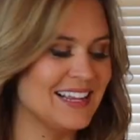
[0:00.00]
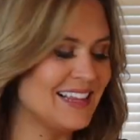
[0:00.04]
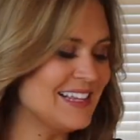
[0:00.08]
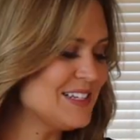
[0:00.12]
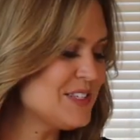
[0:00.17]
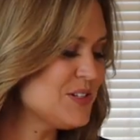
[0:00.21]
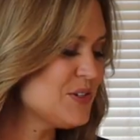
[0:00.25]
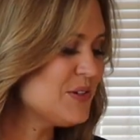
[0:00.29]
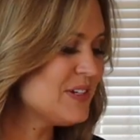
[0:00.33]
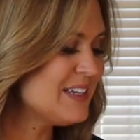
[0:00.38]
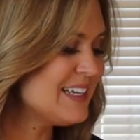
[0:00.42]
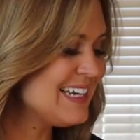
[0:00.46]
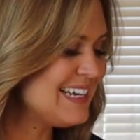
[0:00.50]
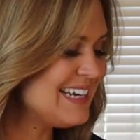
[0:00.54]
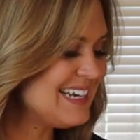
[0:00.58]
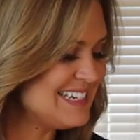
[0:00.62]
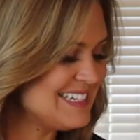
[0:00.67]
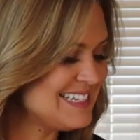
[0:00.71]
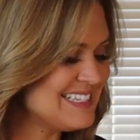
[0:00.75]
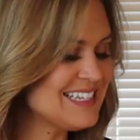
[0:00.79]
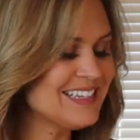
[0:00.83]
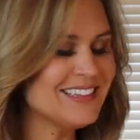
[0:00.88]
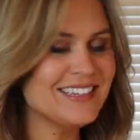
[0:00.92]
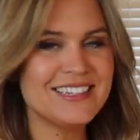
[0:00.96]
This could
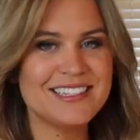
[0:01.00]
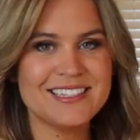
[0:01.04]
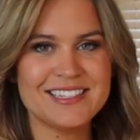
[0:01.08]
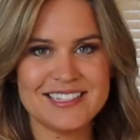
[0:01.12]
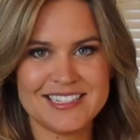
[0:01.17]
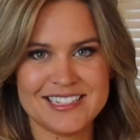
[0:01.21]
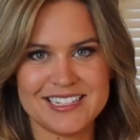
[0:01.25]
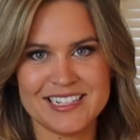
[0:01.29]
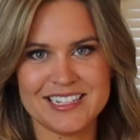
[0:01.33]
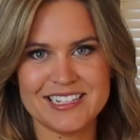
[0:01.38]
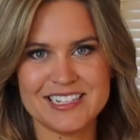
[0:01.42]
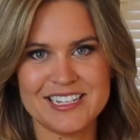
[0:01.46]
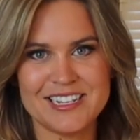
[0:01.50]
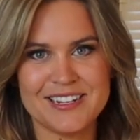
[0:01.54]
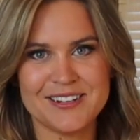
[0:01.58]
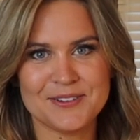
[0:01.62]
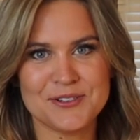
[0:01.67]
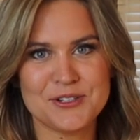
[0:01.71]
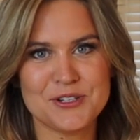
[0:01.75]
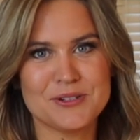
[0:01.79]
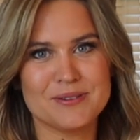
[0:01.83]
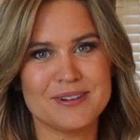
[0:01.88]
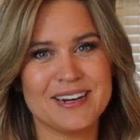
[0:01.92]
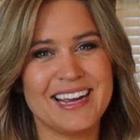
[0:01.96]
easily stick to
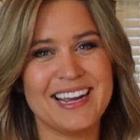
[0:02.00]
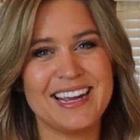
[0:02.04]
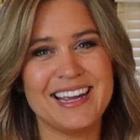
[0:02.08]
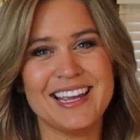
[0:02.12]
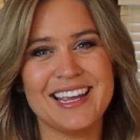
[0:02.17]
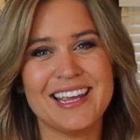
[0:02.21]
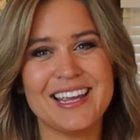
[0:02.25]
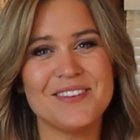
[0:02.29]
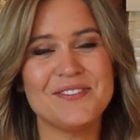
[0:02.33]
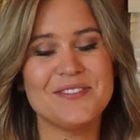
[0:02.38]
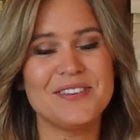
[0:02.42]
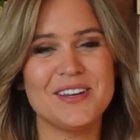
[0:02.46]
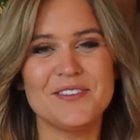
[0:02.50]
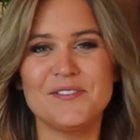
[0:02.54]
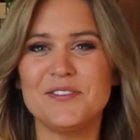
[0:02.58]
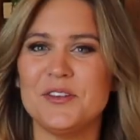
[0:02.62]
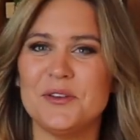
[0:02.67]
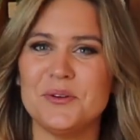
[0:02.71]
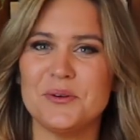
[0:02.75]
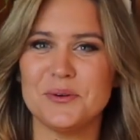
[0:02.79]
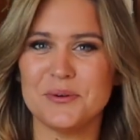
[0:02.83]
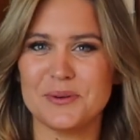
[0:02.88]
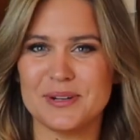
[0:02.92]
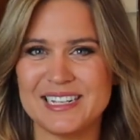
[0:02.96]
your tray even if
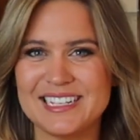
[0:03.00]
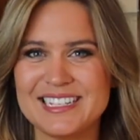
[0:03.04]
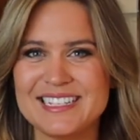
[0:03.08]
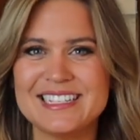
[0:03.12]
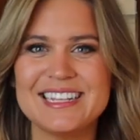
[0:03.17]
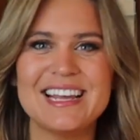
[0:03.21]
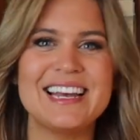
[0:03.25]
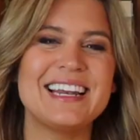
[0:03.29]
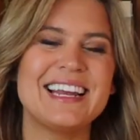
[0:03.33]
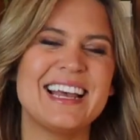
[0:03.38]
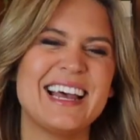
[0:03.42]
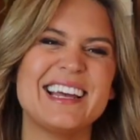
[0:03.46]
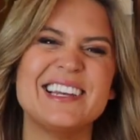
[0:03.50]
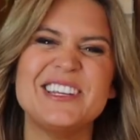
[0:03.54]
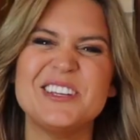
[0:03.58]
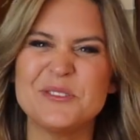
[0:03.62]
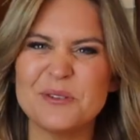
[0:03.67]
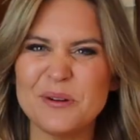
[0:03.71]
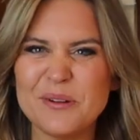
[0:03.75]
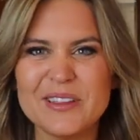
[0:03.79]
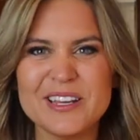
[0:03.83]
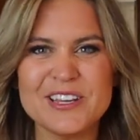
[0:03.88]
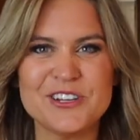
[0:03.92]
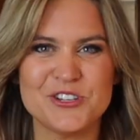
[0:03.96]
you grease it, and
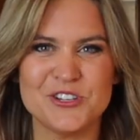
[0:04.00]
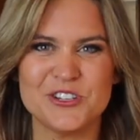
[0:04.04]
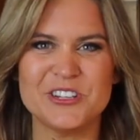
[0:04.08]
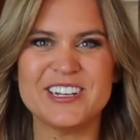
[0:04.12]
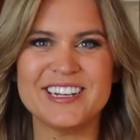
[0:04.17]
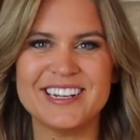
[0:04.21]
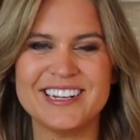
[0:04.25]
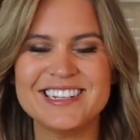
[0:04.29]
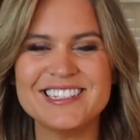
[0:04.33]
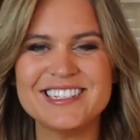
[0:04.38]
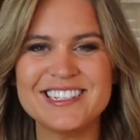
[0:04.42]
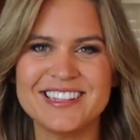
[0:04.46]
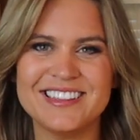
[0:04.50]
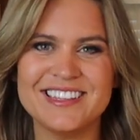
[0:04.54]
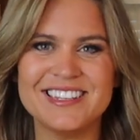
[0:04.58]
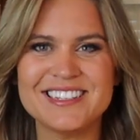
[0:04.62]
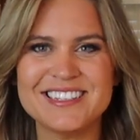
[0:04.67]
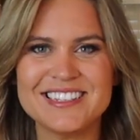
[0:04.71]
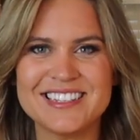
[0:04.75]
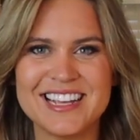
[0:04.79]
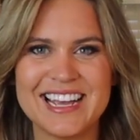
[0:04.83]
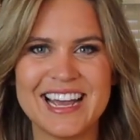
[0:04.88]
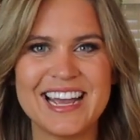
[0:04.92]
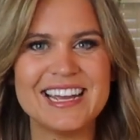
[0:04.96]
you really shouldn't in
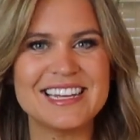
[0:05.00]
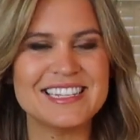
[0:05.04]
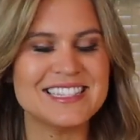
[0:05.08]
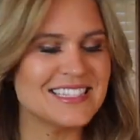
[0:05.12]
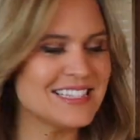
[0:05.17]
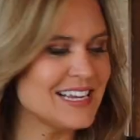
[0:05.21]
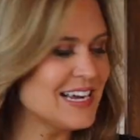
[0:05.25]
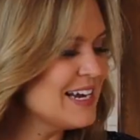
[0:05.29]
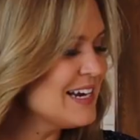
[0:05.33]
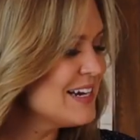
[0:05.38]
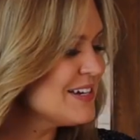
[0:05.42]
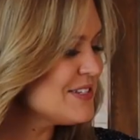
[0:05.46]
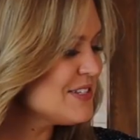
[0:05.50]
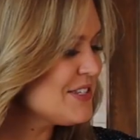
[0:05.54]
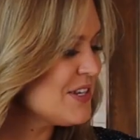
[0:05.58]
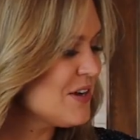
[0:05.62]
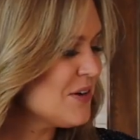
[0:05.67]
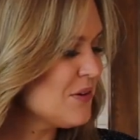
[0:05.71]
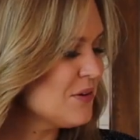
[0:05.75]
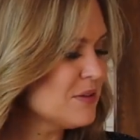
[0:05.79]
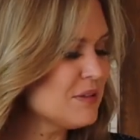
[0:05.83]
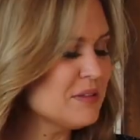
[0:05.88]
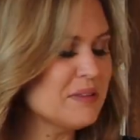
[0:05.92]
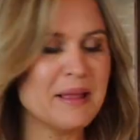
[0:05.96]
this case.
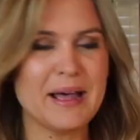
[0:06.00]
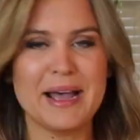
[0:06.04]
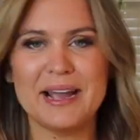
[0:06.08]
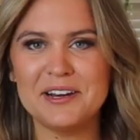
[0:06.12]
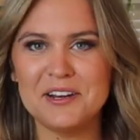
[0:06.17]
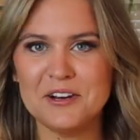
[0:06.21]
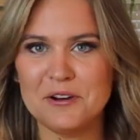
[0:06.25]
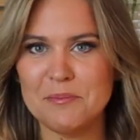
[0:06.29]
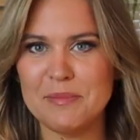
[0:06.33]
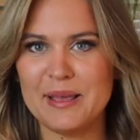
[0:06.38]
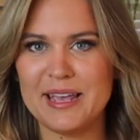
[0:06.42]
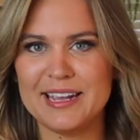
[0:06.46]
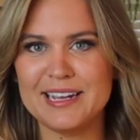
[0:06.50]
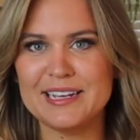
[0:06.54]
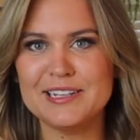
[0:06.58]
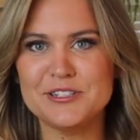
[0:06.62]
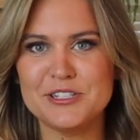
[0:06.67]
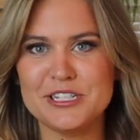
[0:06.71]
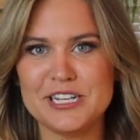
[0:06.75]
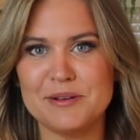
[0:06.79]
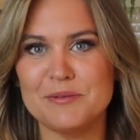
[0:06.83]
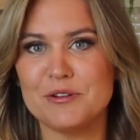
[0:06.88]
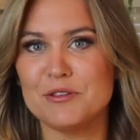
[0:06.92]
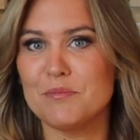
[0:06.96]
So line your
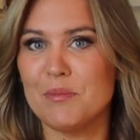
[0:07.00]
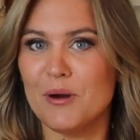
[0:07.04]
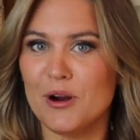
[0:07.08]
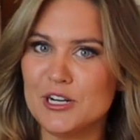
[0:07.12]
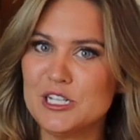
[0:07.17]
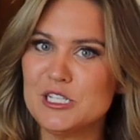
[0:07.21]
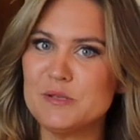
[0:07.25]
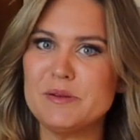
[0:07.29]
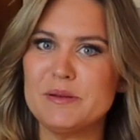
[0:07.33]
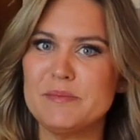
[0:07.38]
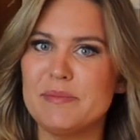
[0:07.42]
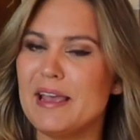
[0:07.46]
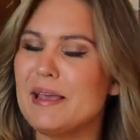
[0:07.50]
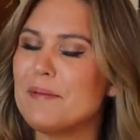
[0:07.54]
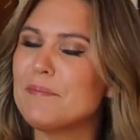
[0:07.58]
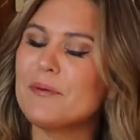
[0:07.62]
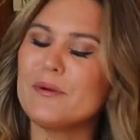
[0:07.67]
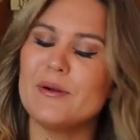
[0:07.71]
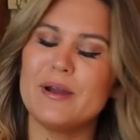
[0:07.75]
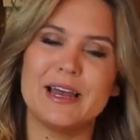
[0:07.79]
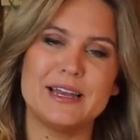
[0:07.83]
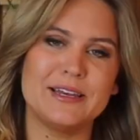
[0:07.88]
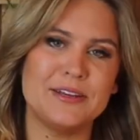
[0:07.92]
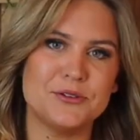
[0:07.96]
baking sheet with parchment
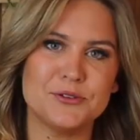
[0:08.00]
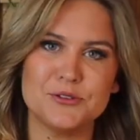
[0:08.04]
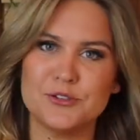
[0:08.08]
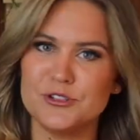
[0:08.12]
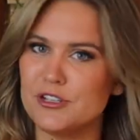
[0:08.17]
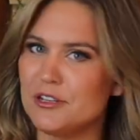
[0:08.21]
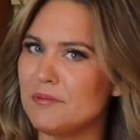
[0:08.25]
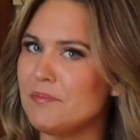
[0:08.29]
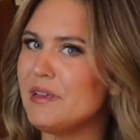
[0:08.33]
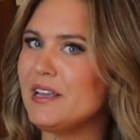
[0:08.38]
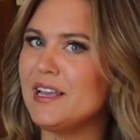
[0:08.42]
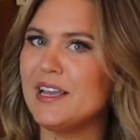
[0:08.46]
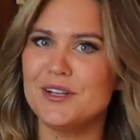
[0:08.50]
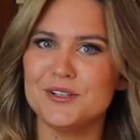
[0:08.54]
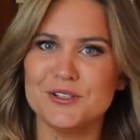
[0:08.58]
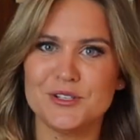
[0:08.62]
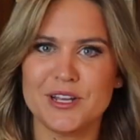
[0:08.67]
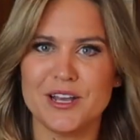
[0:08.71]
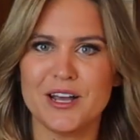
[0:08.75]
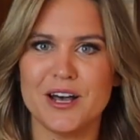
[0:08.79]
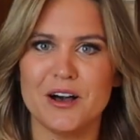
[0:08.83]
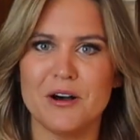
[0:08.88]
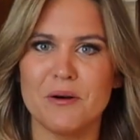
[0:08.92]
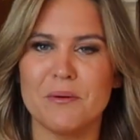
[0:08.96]
paper and you should be good
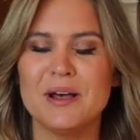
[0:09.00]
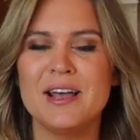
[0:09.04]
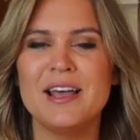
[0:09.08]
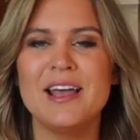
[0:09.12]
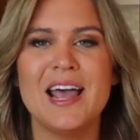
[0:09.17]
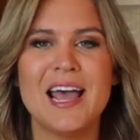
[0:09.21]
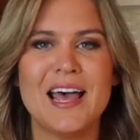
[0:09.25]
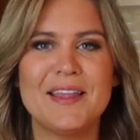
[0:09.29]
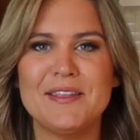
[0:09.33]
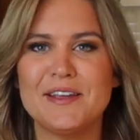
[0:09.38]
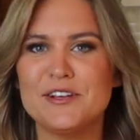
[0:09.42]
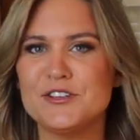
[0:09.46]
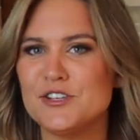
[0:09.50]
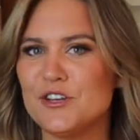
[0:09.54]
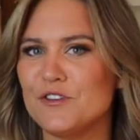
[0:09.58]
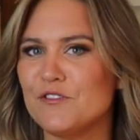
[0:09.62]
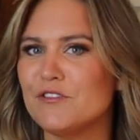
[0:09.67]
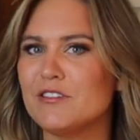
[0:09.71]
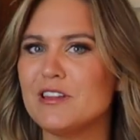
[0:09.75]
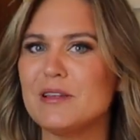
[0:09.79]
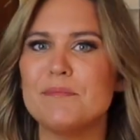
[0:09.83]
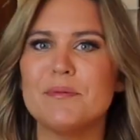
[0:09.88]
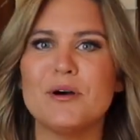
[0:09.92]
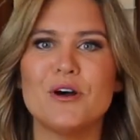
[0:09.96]
to go, and they should
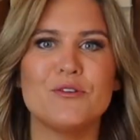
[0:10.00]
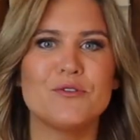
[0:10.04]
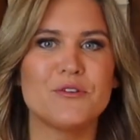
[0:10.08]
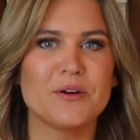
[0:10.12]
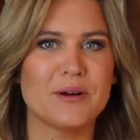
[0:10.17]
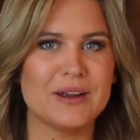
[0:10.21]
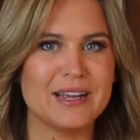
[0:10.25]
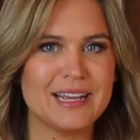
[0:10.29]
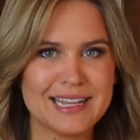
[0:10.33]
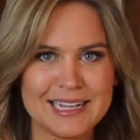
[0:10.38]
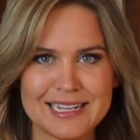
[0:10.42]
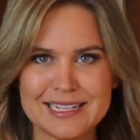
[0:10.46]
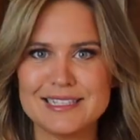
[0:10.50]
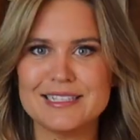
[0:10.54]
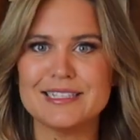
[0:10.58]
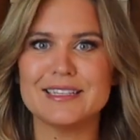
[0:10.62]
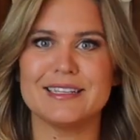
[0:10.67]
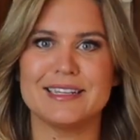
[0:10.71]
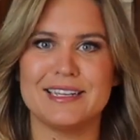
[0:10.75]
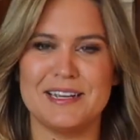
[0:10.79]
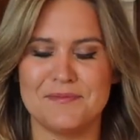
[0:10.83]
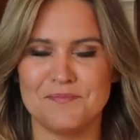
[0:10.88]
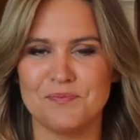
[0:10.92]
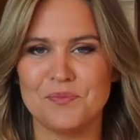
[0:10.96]
flip over
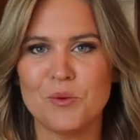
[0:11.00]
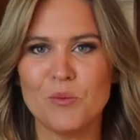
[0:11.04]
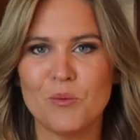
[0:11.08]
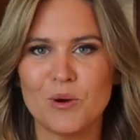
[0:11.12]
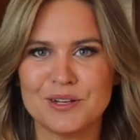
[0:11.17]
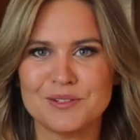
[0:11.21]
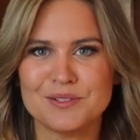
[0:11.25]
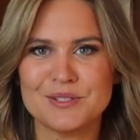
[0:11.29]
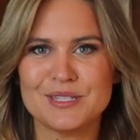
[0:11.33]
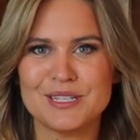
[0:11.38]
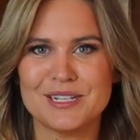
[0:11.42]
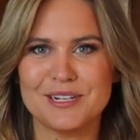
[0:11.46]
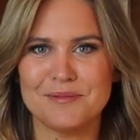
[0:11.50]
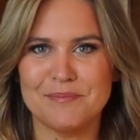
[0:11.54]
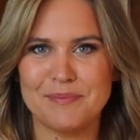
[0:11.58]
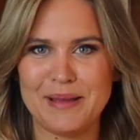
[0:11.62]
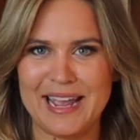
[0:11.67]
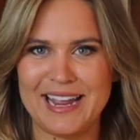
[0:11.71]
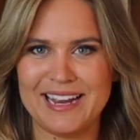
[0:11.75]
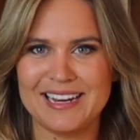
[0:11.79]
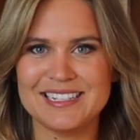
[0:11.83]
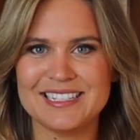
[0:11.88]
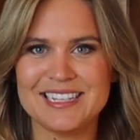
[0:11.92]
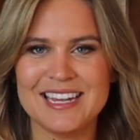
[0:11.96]
easily once they're
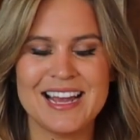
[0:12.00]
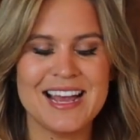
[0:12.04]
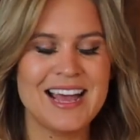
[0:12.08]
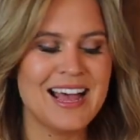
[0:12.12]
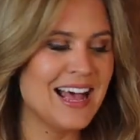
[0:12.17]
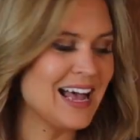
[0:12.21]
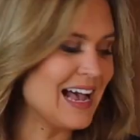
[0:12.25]
baked.